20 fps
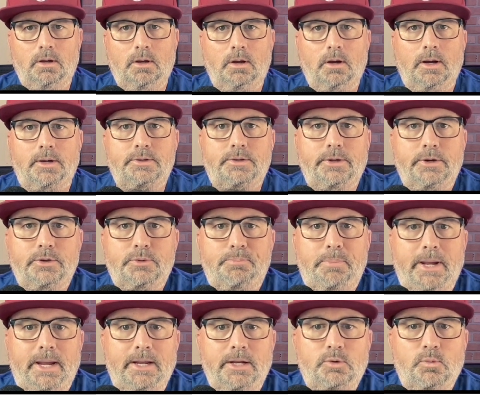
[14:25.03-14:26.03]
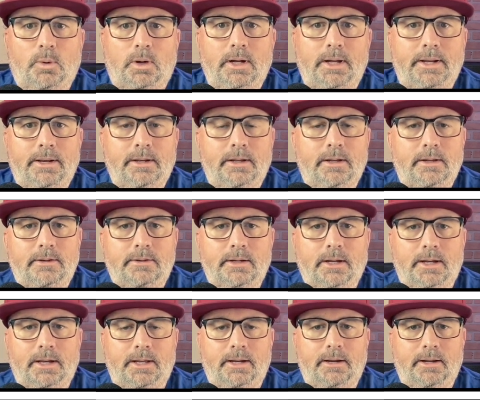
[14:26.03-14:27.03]
All right, so there's page one
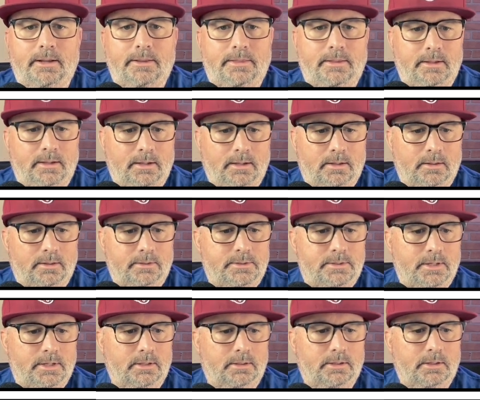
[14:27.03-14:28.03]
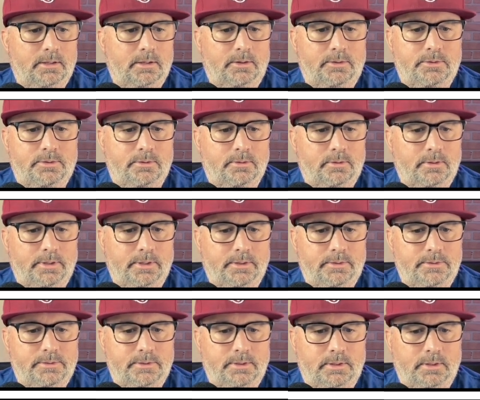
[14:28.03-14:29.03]
done. I think let's take a look at our story
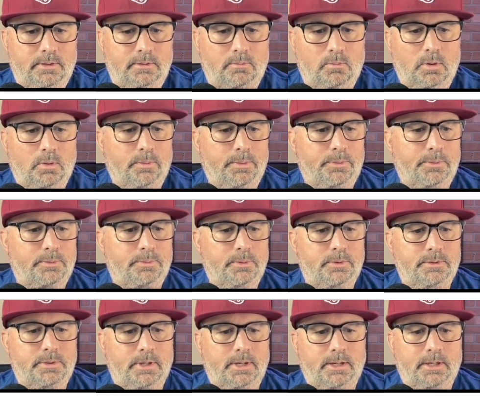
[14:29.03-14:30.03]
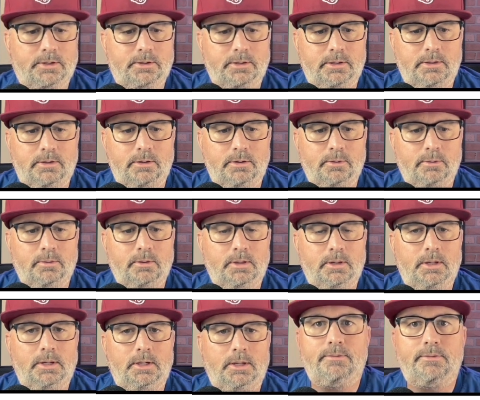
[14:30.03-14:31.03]
and see what we were supposed to actually do.
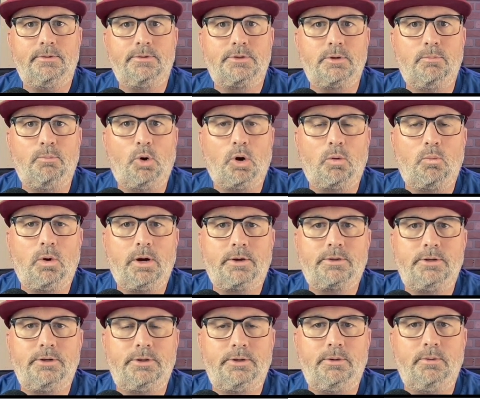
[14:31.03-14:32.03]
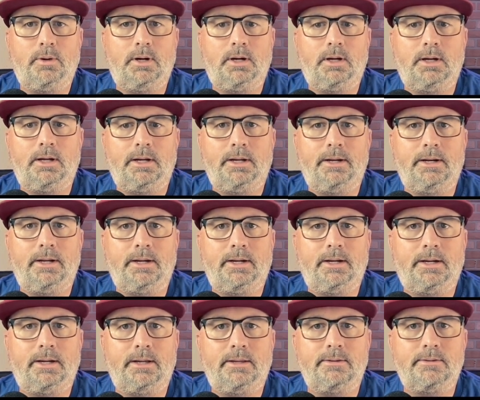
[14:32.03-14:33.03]
So more work to do
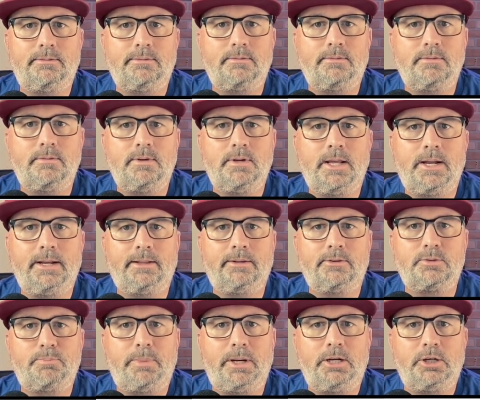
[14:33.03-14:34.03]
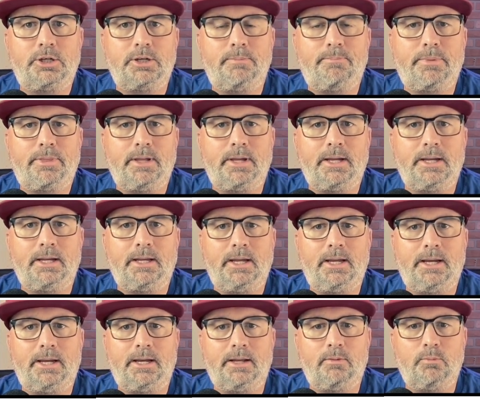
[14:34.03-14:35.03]
on getting the spaceship thing,
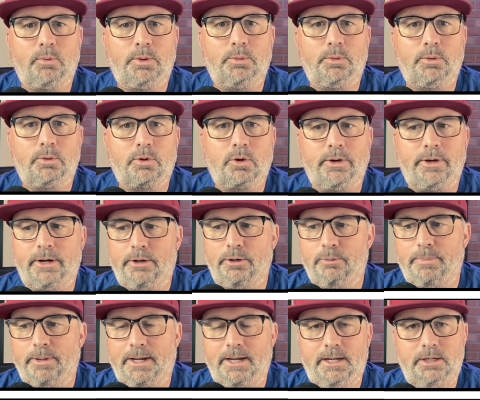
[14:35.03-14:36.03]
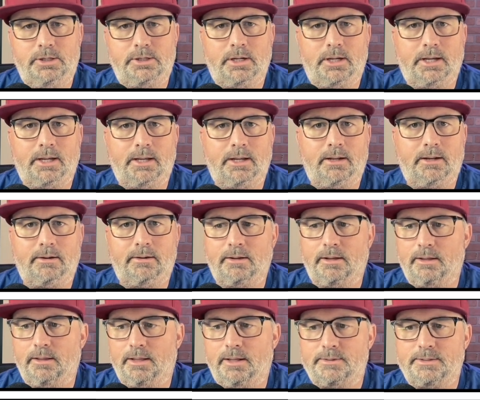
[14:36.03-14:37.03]
and we will create a new page and
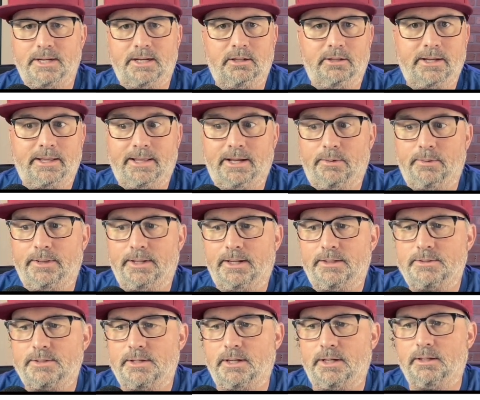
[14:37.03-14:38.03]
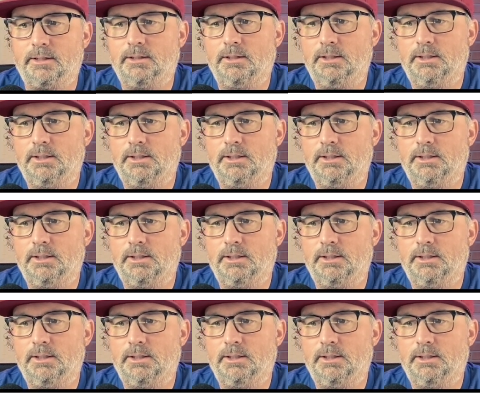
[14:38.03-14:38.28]
then take a look at that when that's done.